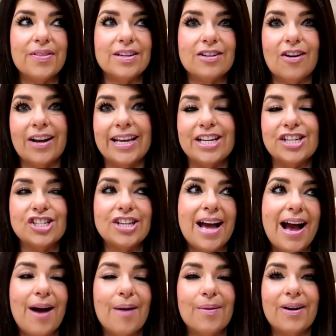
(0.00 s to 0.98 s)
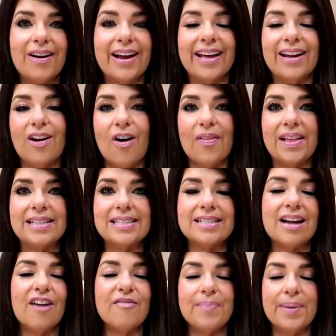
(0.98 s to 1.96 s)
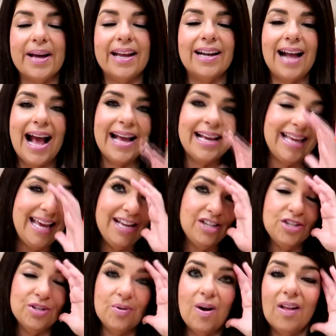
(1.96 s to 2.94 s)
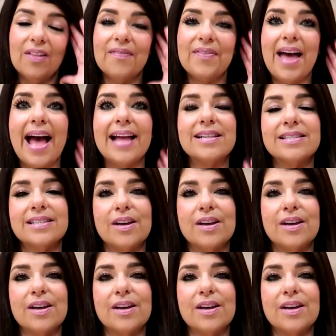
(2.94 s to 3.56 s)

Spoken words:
the doggy shower and all that stuff, but I can't do all of that.